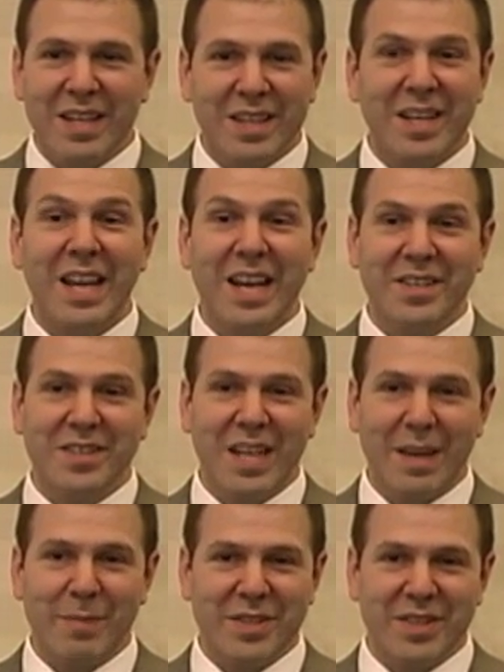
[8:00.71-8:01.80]
The next
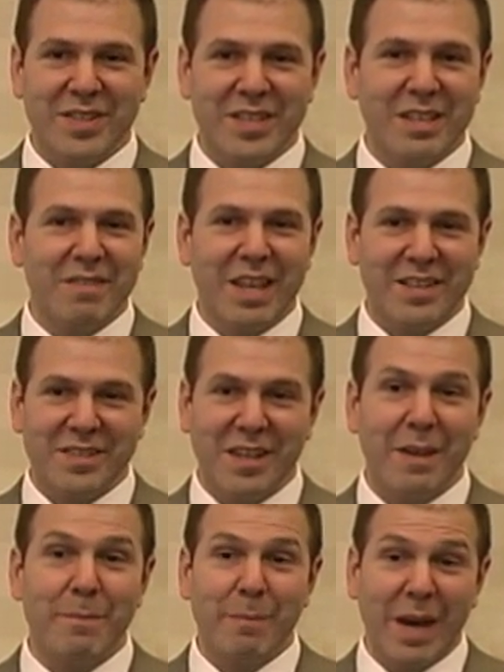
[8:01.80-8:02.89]
step is to see if that
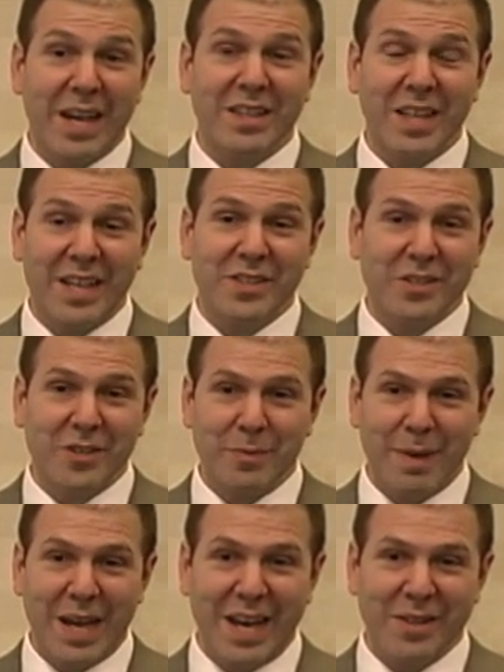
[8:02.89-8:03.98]
same biological
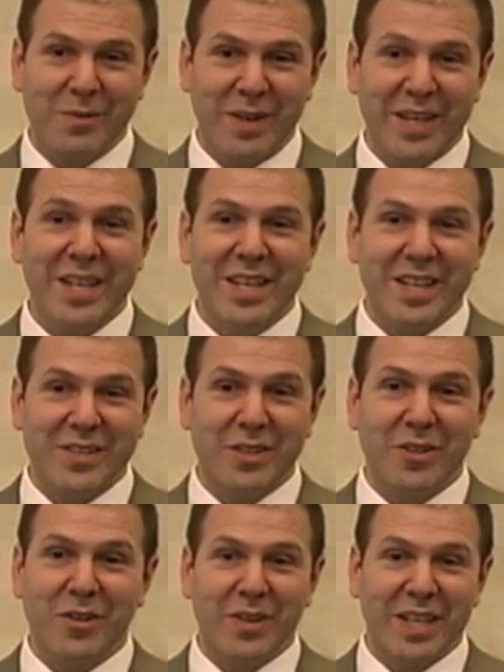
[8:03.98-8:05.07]
pathway is
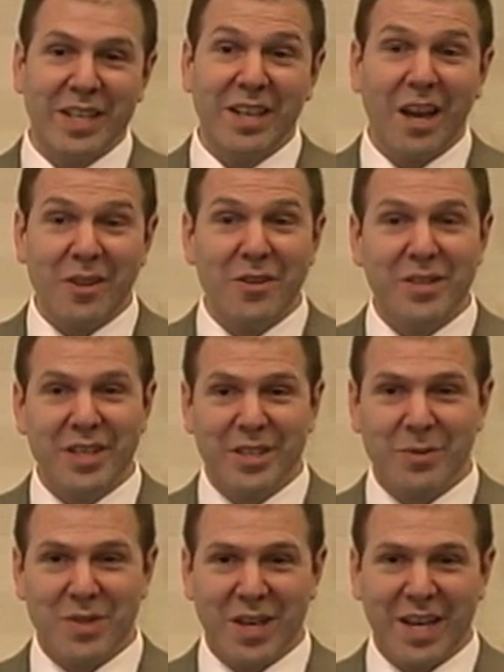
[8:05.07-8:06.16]
occurring in other
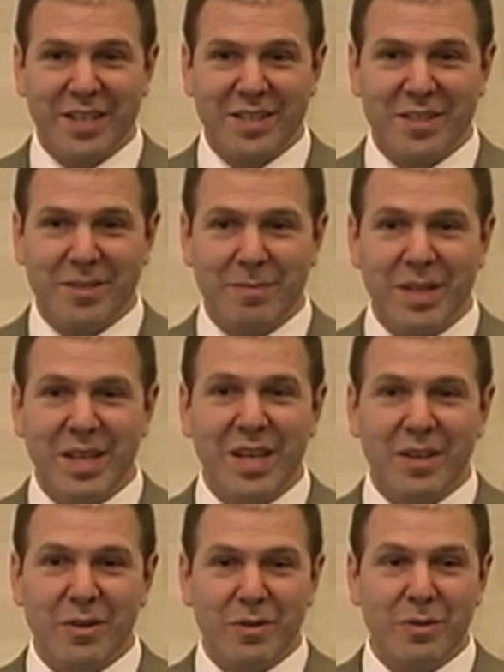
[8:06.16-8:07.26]
kids with autism
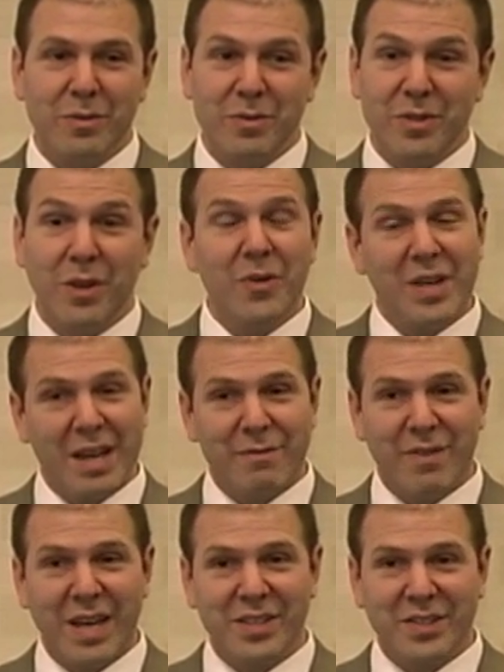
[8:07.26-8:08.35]
who don't have
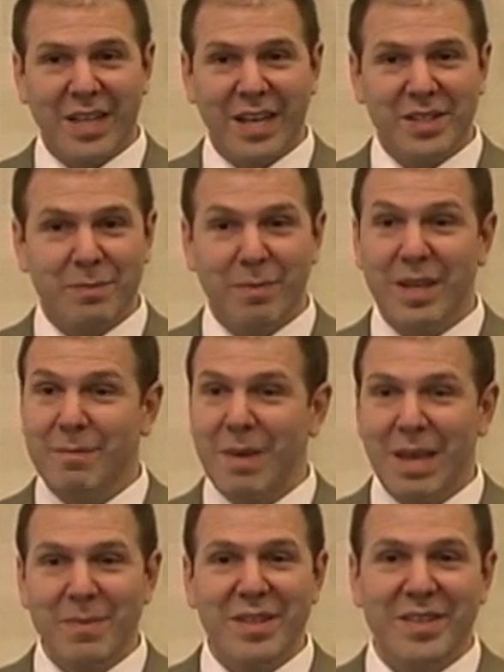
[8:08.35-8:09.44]
Fragile X, but it
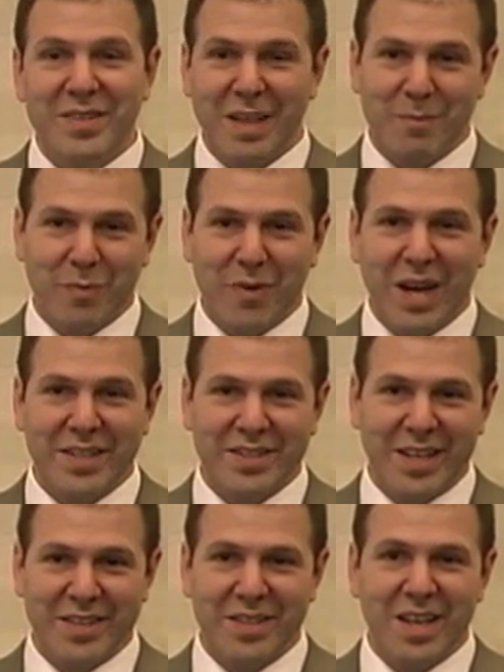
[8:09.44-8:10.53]
may be the same
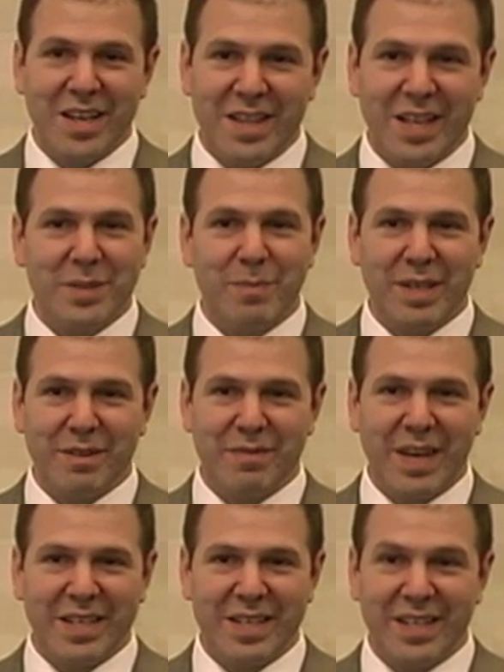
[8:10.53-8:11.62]
process that's been
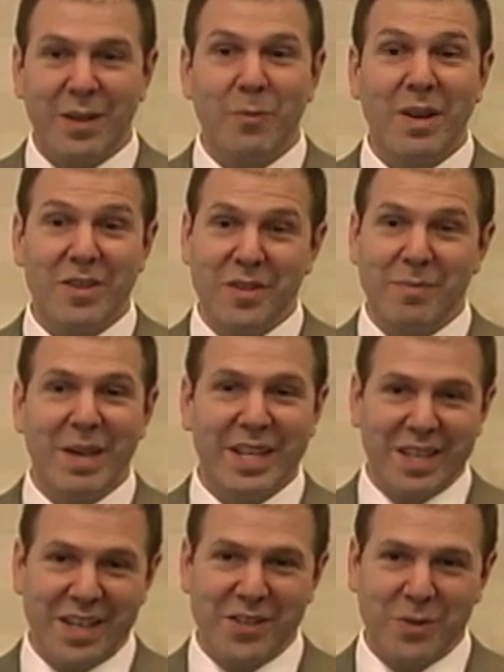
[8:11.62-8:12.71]
affected, and whether the
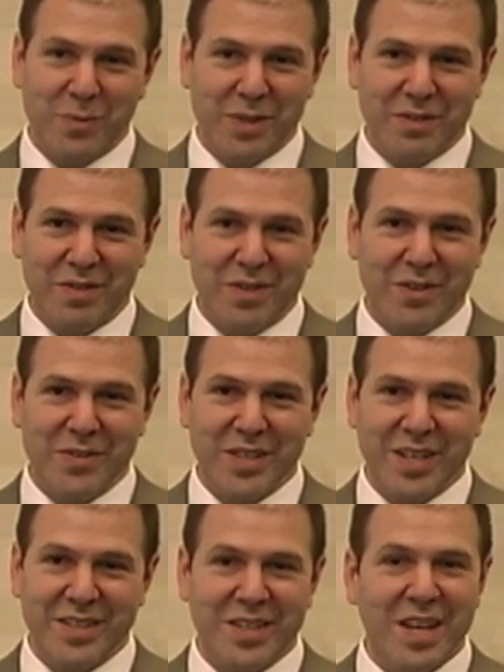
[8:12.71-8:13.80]
medication works for those
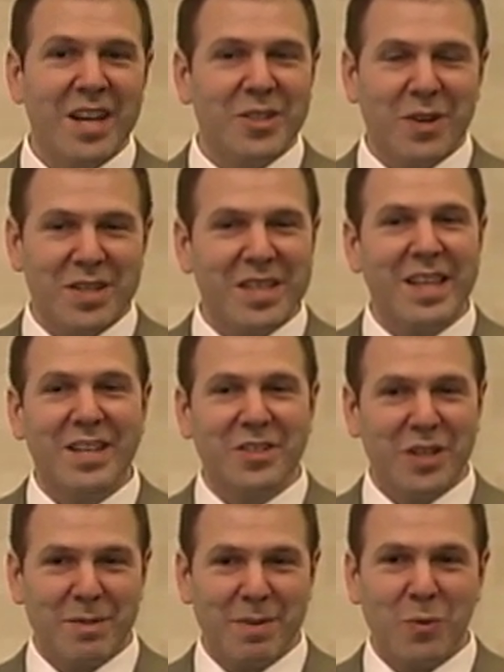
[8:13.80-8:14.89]
kids. So I think that's
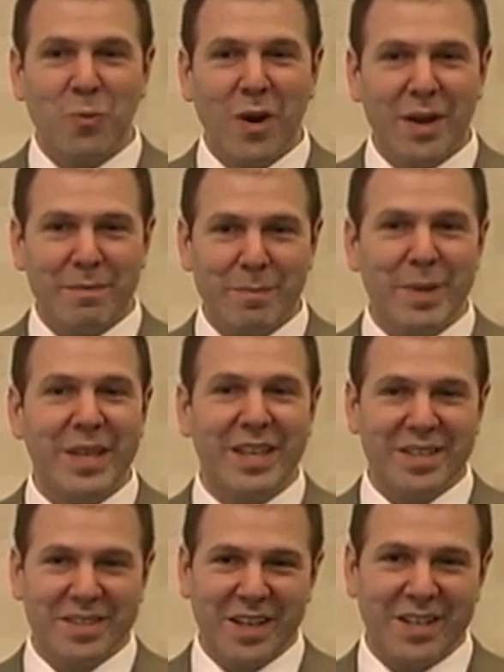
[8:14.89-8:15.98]
going to be one big
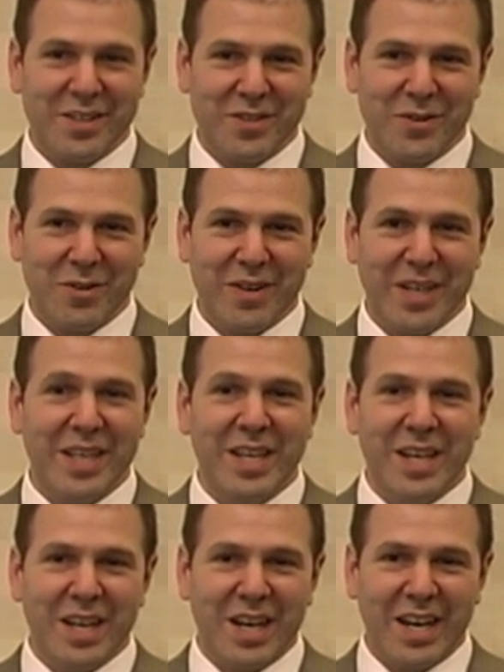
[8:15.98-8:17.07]
exciting story
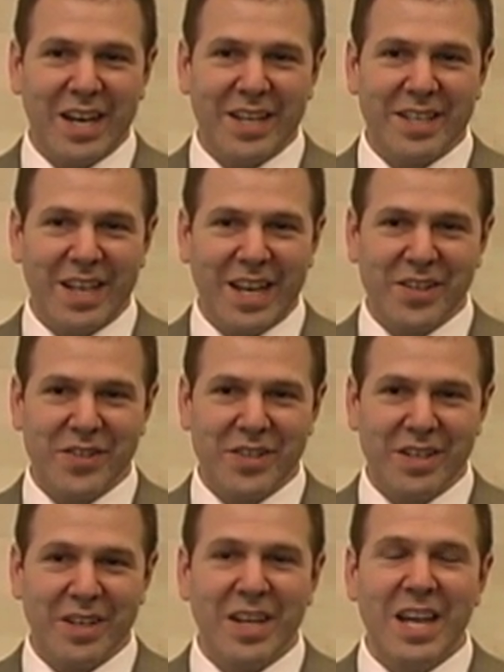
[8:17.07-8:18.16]
next
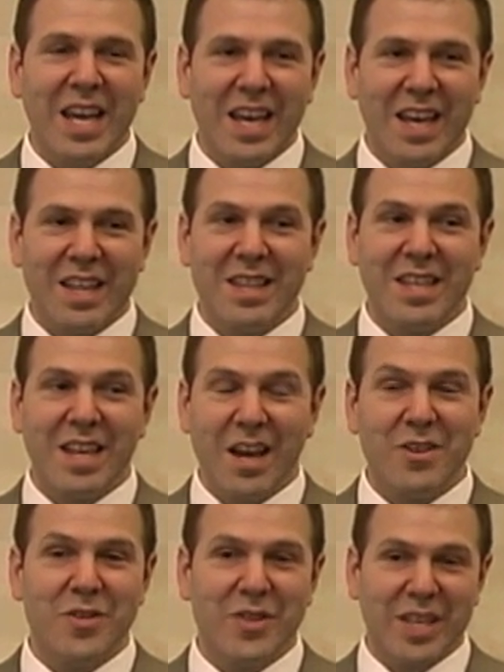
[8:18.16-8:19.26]
year. The
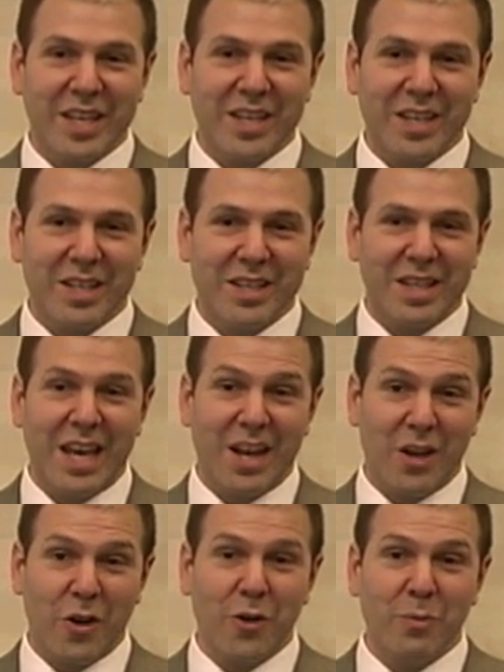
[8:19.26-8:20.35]
other thing that I
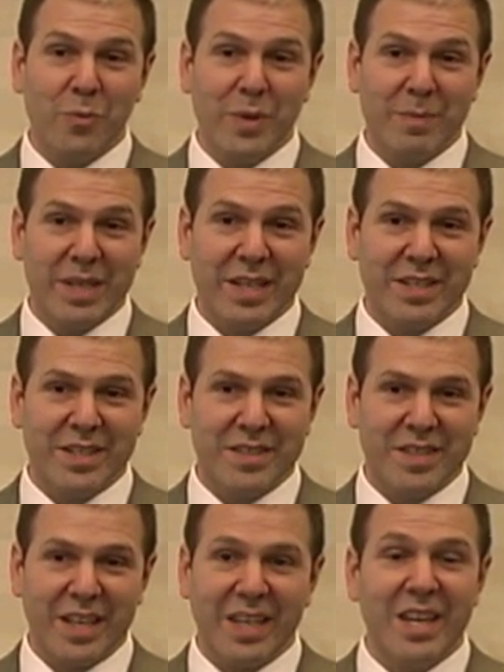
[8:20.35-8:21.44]
hope we begin to
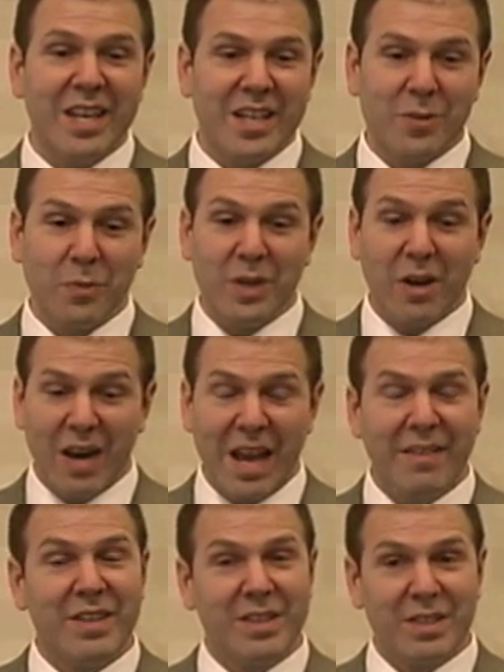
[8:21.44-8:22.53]
see is we are
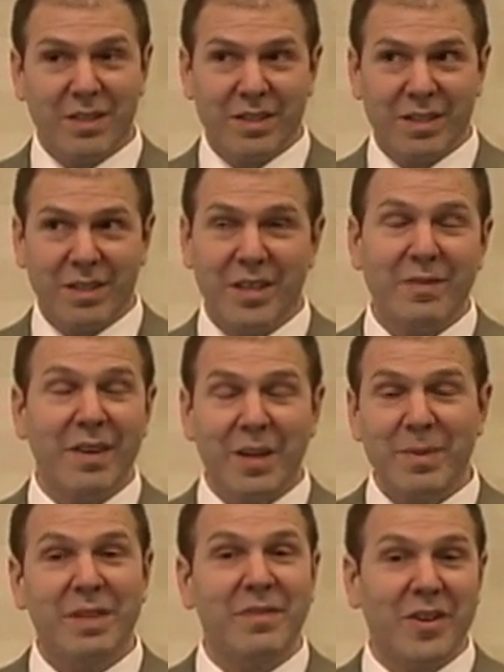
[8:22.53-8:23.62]
having the
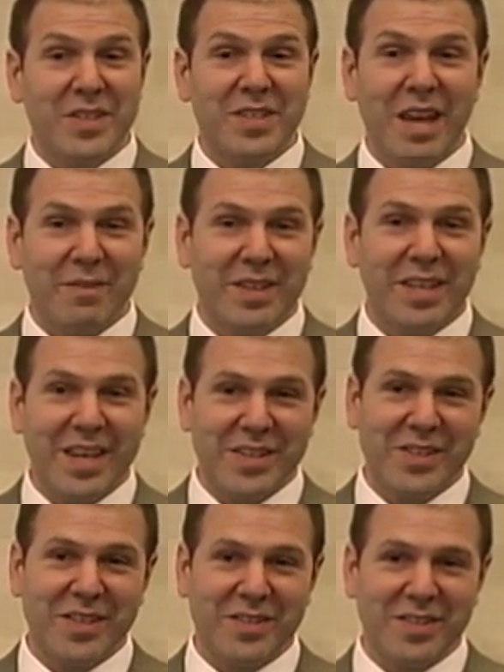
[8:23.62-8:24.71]
development of all these
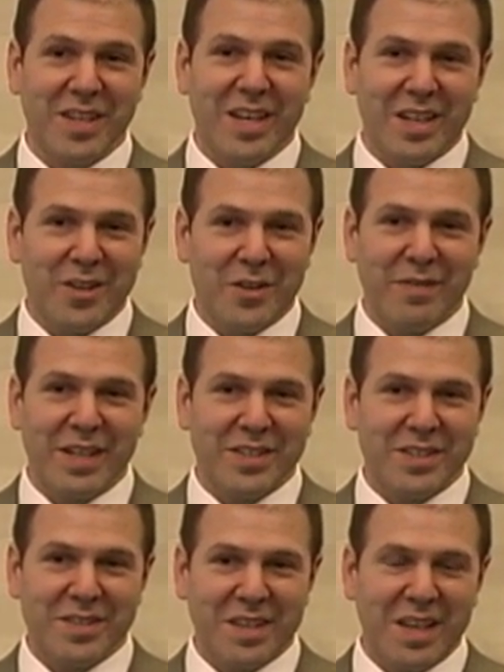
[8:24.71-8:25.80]
efficacious
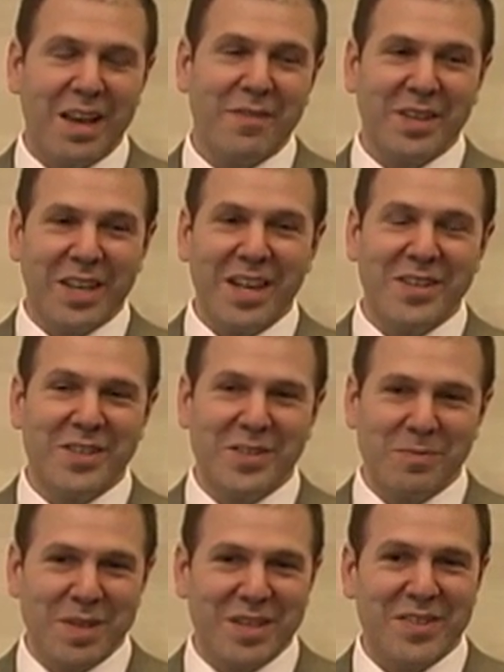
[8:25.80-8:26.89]
interventions. Efficacious
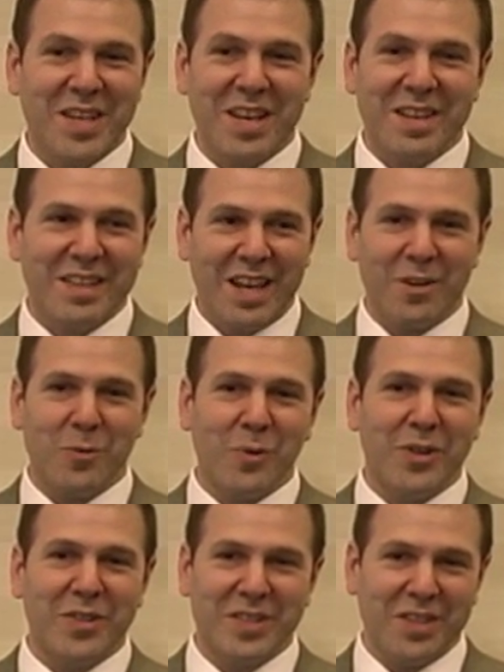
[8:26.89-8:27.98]
means that it
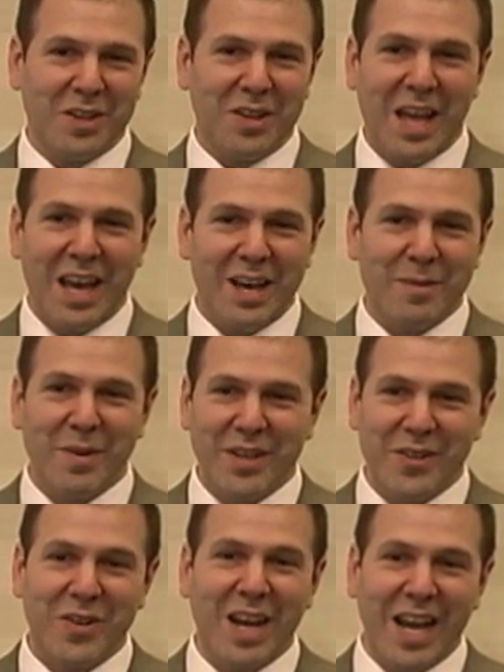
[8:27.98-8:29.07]
works in the lab
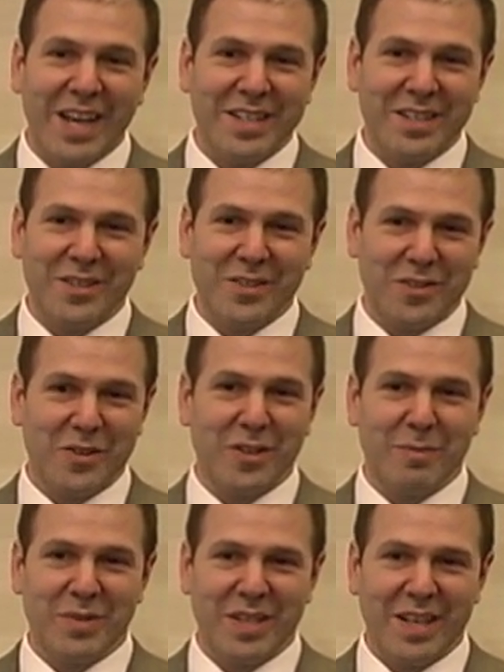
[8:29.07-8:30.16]
under ideal
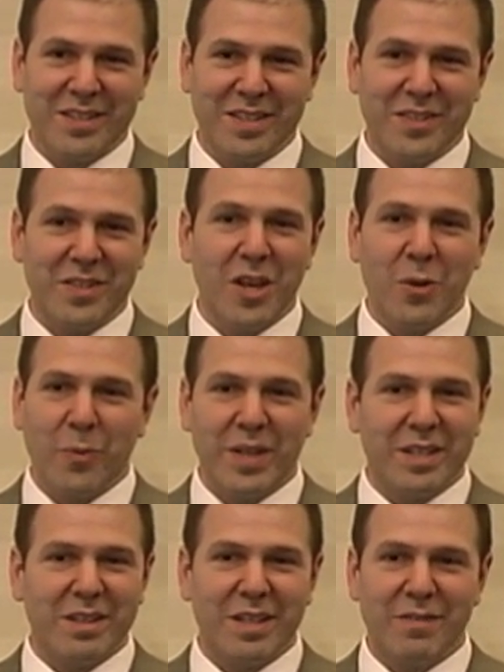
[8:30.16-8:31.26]
circumstances when
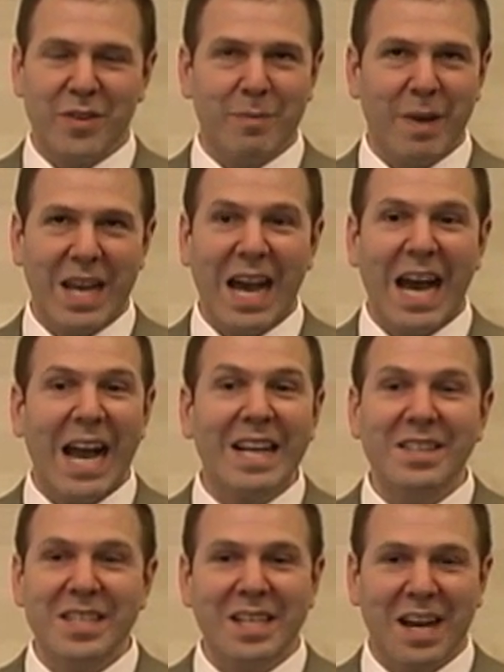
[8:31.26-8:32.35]
delivered by
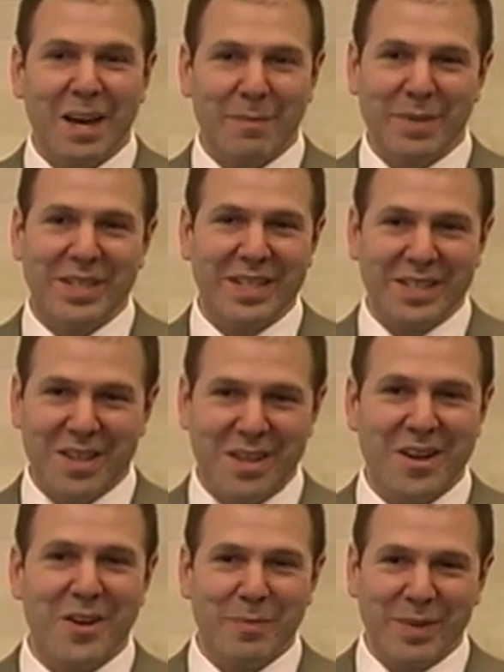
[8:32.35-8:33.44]
highly competent
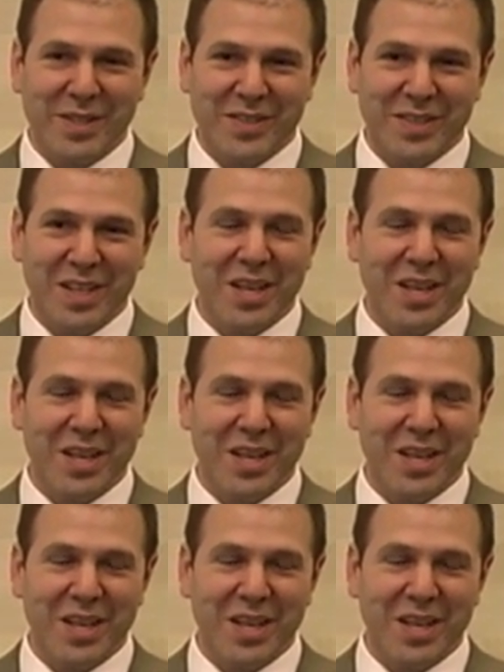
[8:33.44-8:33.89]
therapists.